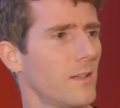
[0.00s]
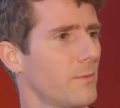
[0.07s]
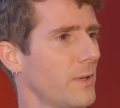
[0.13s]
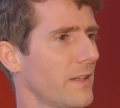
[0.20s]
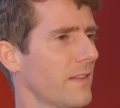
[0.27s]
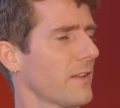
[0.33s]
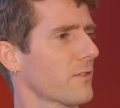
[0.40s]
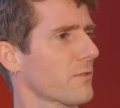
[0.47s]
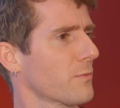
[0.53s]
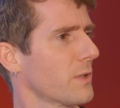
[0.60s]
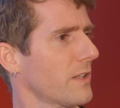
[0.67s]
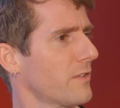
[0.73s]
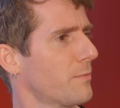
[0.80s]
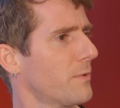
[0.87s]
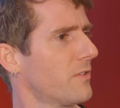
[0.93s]
Wait, that's
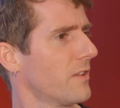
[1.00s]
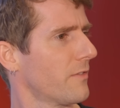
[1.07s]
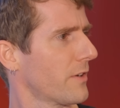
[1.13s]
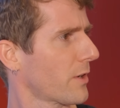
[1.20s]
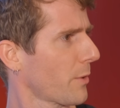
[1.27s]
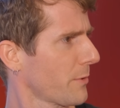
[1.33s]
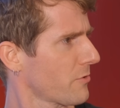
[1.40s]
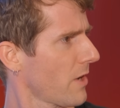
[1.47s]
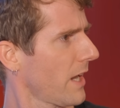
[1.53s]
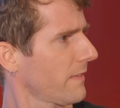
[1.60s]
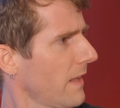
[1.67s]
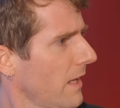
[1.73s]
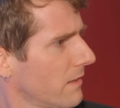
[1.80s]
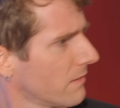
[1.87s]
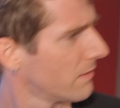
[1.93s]
really specific. Are we trying
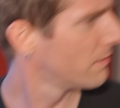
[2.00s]
that?